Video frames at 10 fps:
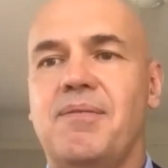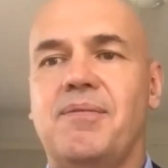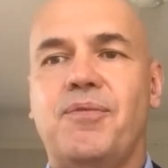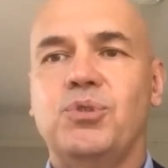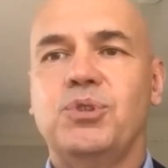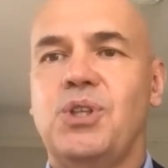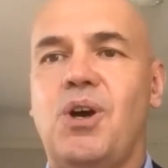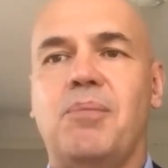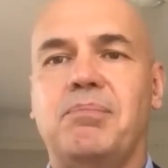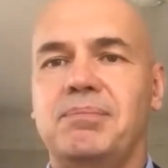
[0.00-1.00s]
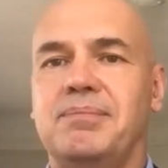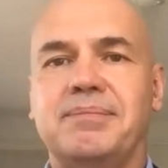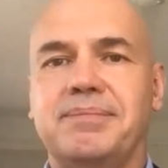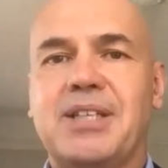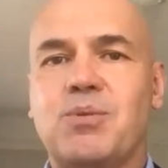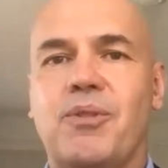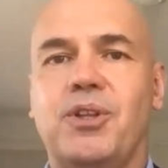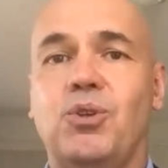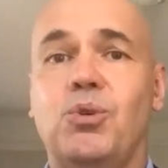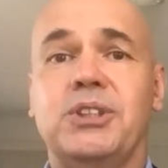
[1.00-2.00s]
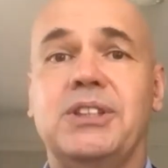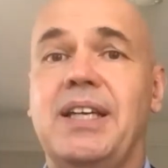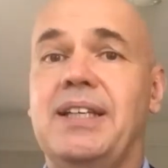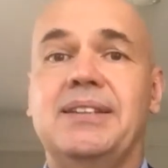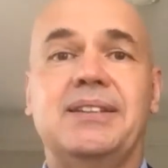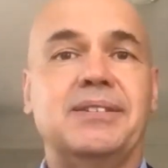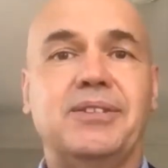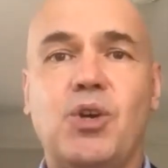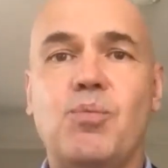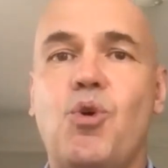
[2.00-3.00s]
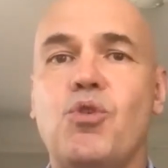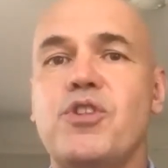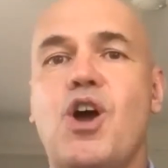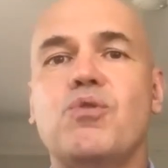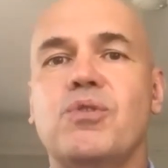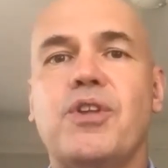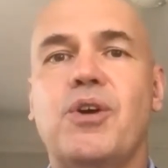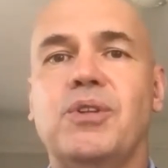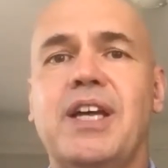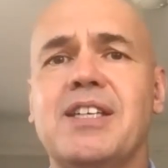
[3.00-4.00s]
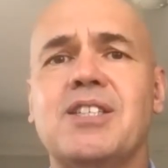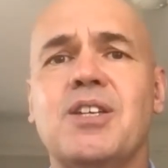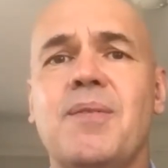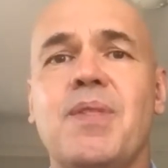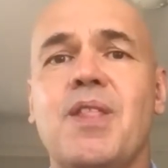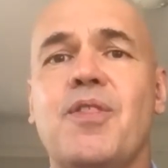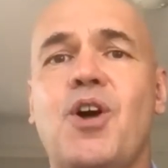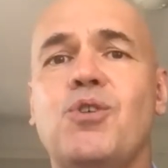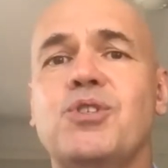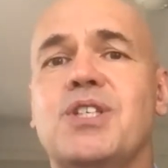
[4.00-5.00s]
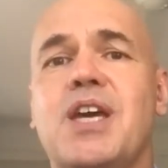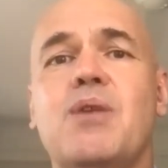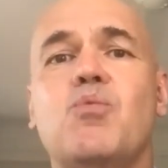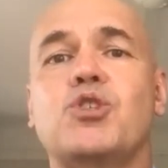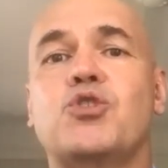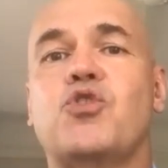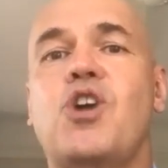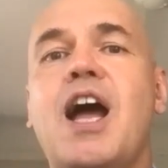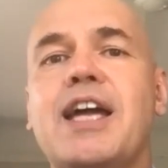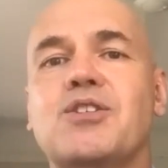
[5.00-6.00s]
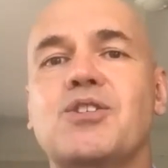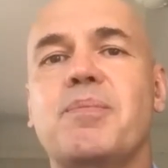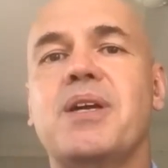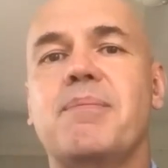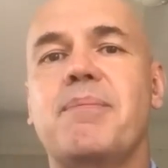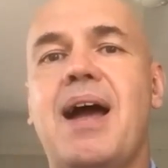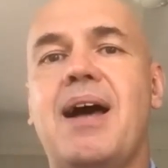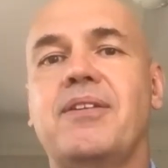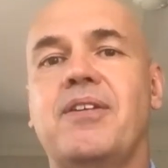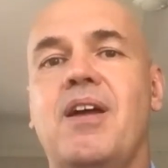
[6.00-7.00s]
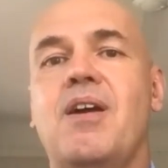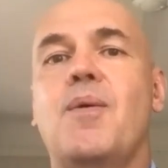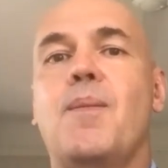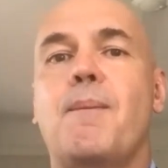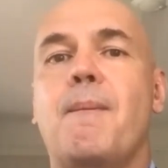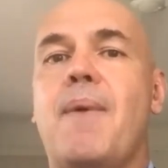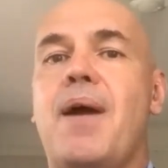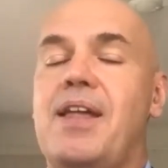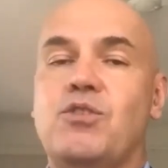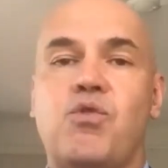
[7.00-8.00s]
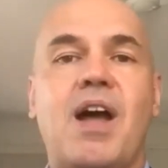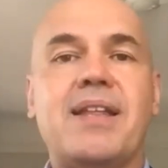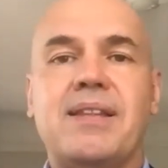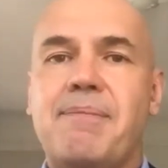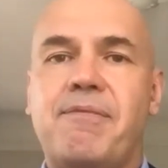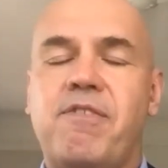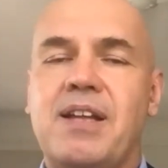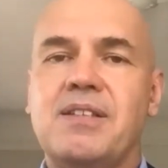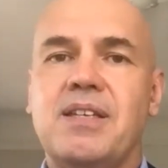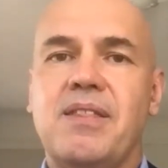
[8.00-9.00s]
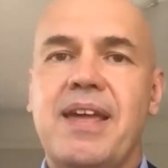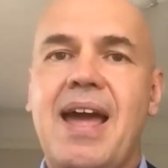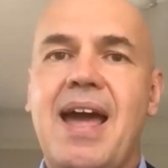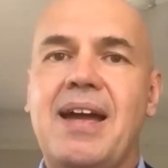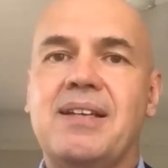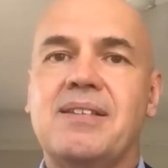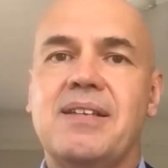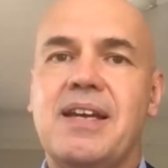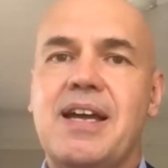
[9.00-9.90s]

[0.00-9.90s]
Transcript: full stop. That's what the law says, no more, no less. The whole scheme was trying to be about, and it's right up front in the Act,